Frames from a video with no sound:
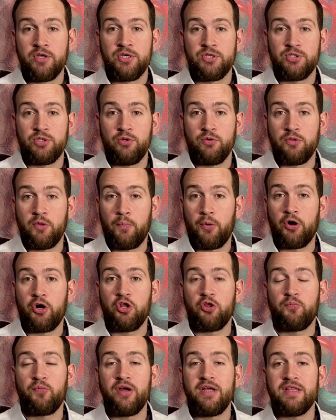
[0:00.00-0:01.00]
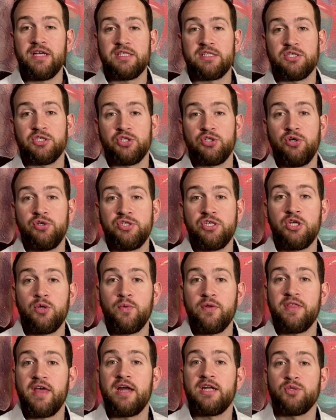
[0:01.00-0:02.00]
So the part of the brain that's associated
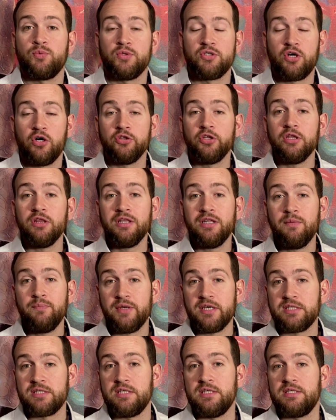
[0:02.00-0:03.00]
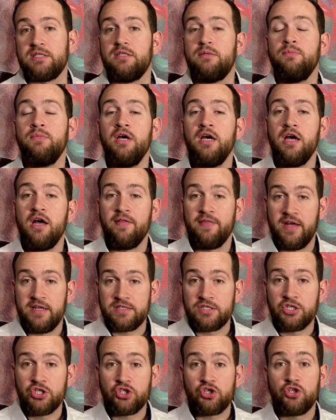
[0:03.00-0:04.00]
with that is what's called the limbic system.
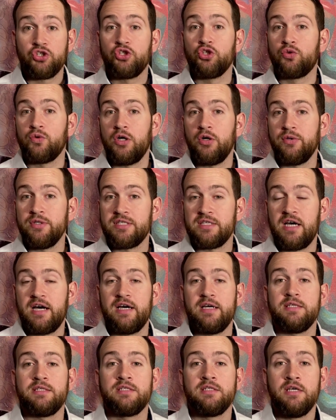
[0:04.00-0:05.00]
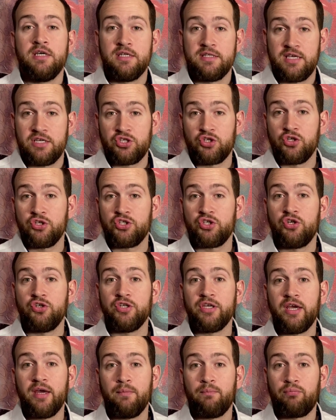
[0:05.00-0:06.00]
That's going to start to grow in size. It's actually going to start
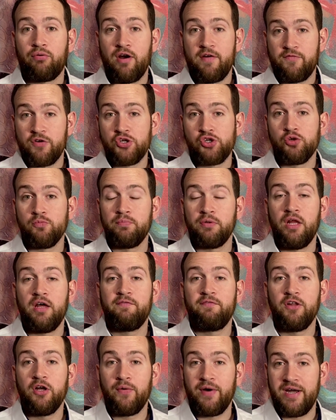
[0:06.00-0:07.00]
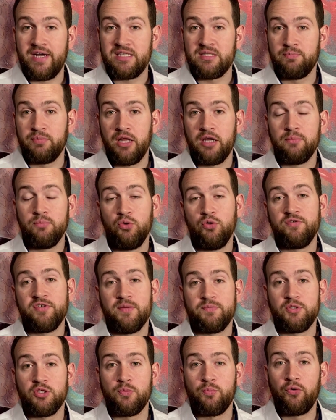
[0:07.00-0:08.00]
to get preferential blood flow as blood moves
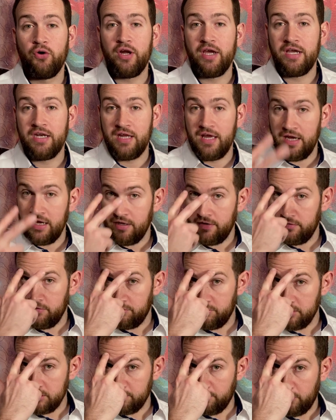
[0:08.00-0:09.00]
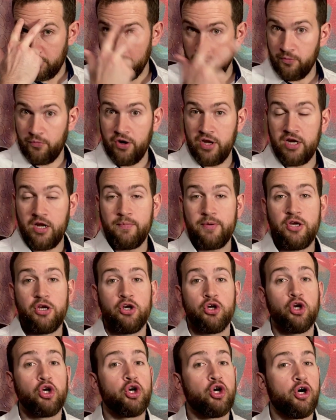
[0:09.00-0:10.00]
up to the brain. And this part of the brain up
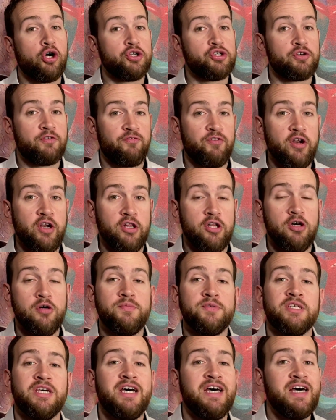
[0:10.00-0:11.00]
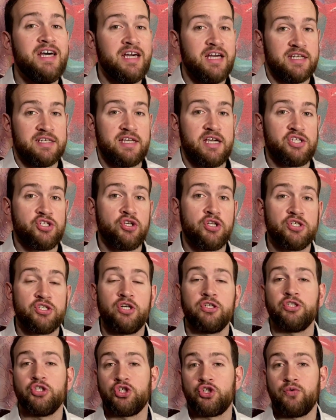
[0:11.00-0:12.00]
here called your frontal lobes is actually going to
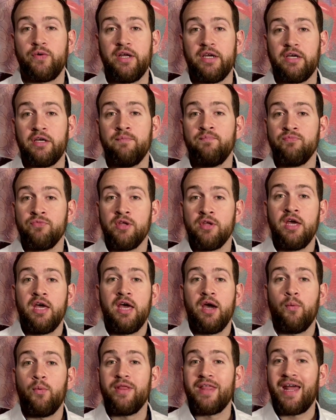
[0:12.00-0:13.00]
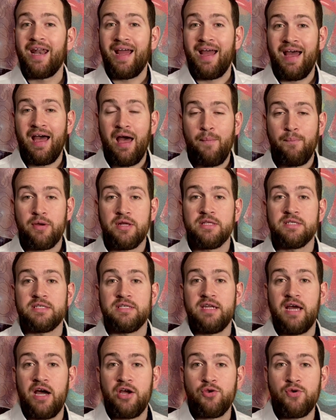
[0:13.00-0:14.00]
start to shrink. And when that happens,
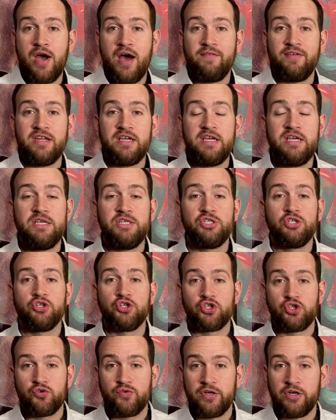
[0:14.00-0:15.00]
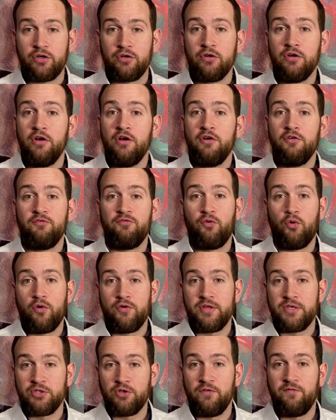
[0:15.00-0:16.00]
now you have an easier trigger for
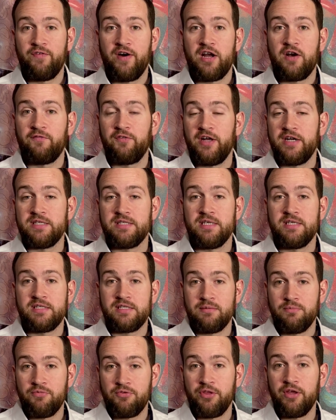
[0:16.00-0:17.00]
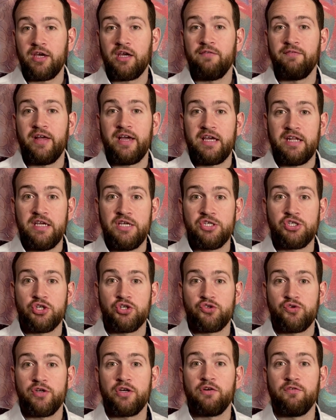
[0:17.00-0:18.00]
this whole fight or flight system. Think of like an easier
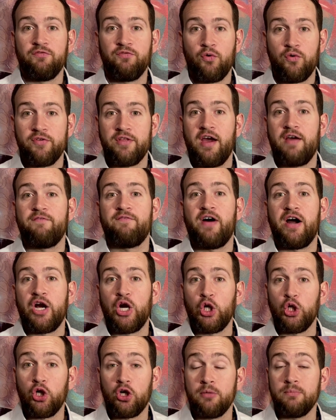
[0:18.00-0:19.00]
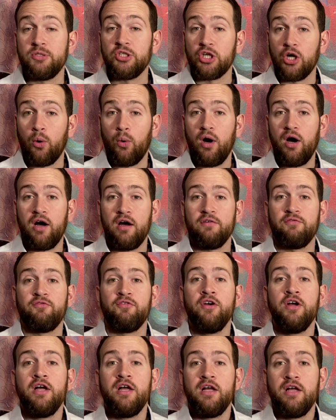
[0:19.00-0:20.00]
trigger for that fire alarm to go off,
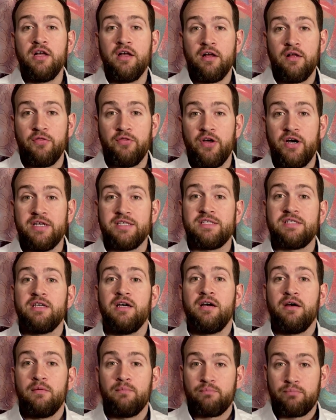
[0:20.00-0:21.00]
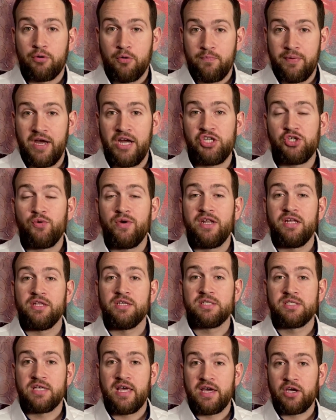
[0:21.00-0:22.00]
thus perpetuating the
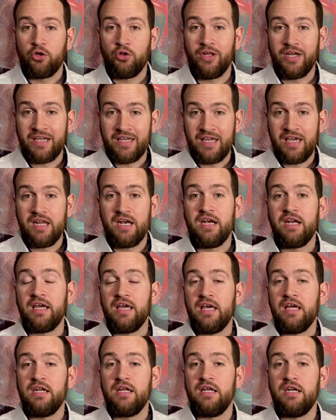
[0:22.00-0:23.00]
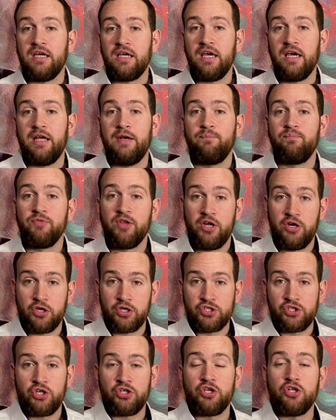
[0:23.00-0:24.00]
cycle again and again and again. And you're gonna
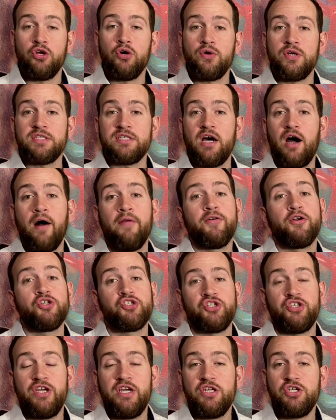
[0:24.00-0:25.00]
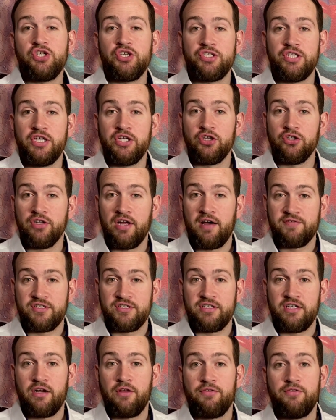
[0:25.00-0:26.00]
start to notice other changes in your
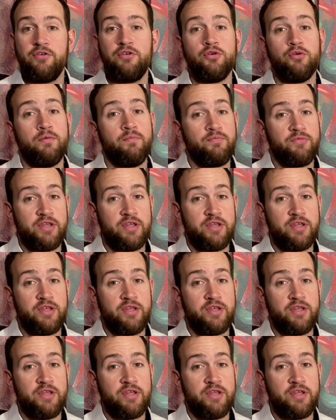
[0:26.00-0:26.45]
lifestyle too.